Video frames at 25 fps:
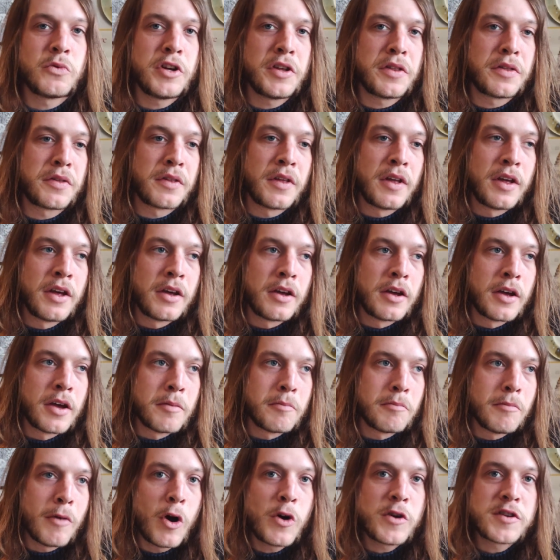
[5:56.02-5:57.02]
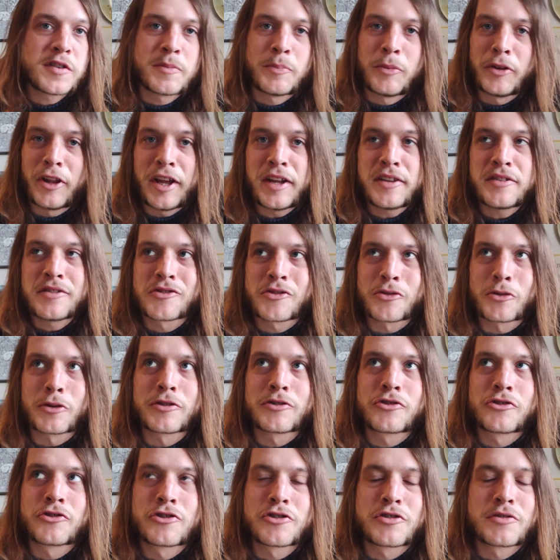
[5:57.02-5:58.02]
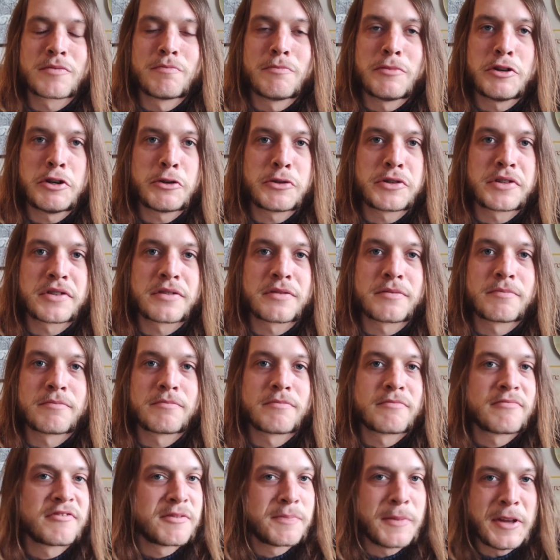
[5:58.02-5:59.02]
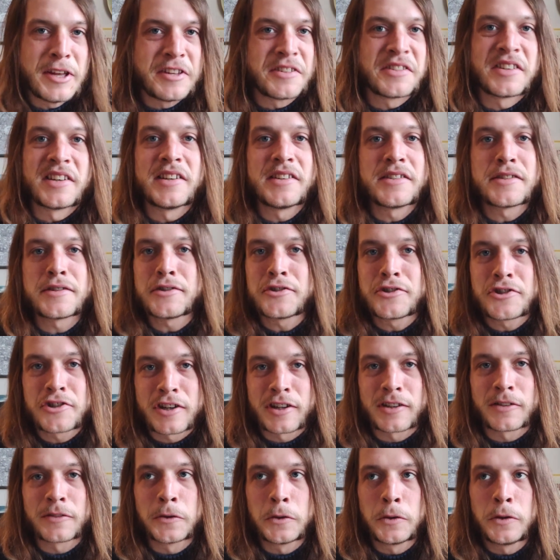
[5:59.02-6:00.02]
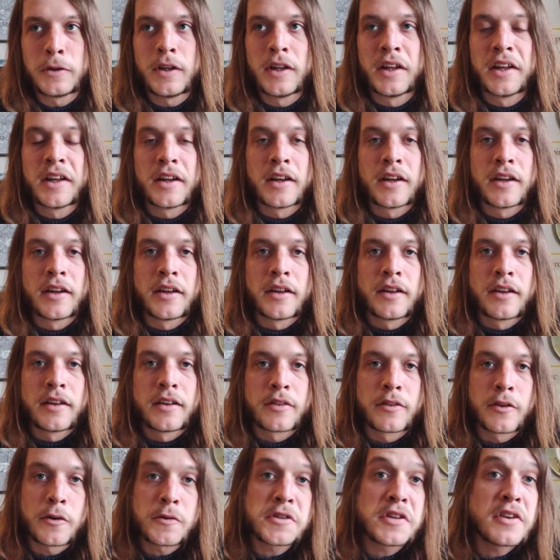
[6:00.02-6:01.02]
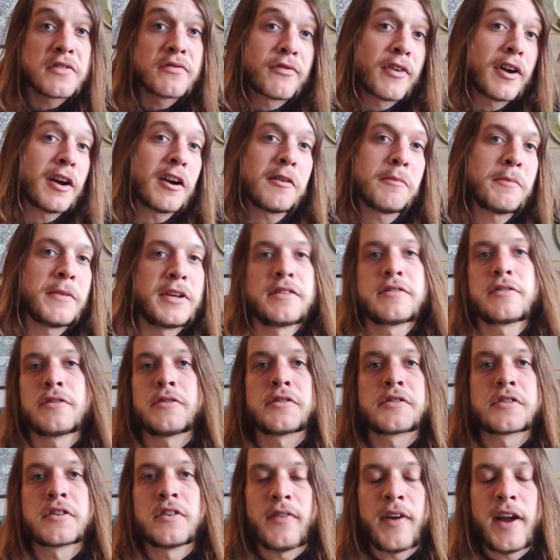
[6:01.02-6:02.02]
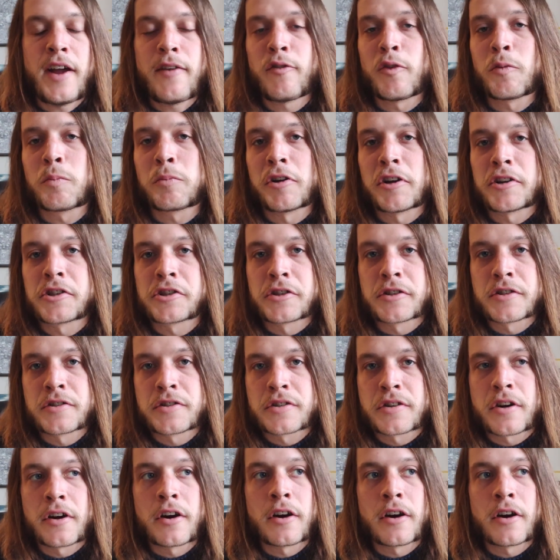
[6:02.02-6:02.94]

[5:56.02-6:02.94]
with most plants, or just most species in general, those environmental survival pressures